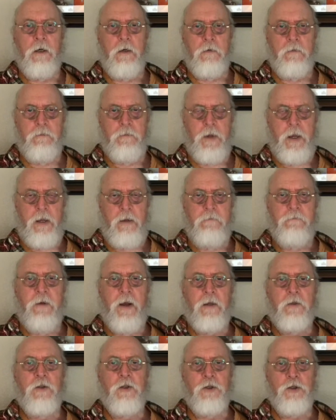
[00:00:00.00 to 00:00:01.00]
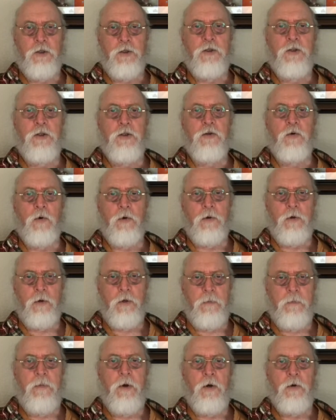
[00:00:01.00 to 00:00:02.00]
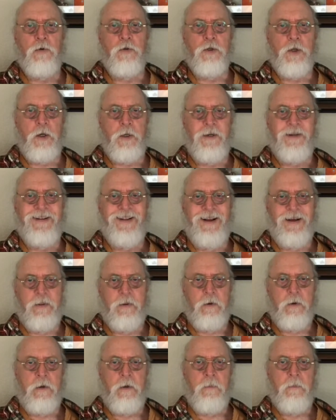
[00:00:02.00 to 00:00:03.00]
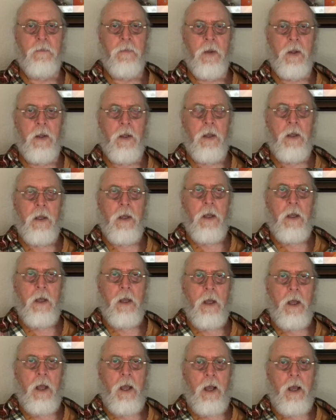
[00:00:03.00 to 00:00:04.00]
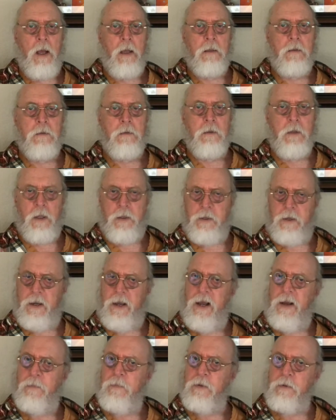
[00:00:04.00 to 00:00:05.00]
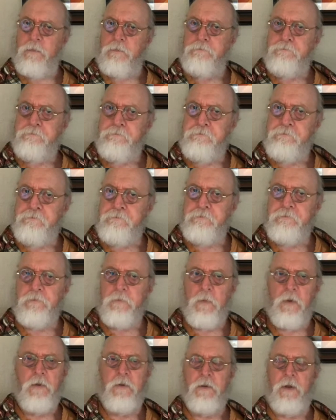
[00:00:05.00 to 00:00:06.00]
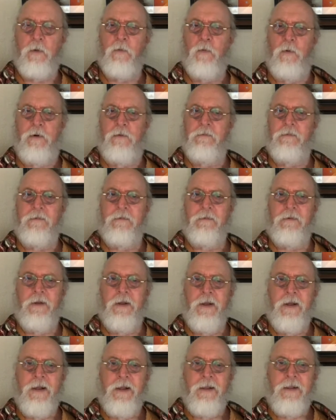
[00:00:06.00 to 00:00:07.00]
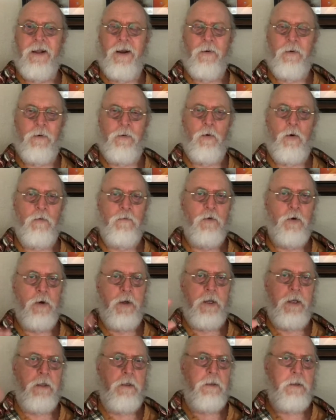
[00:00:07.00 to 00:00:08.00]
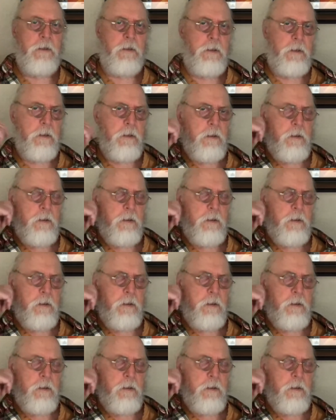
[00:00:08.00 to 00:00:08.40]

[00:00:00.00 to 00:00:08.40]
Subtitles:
of a factitious disorder imposed on another, and nothing happened. It's like, what? Now, over in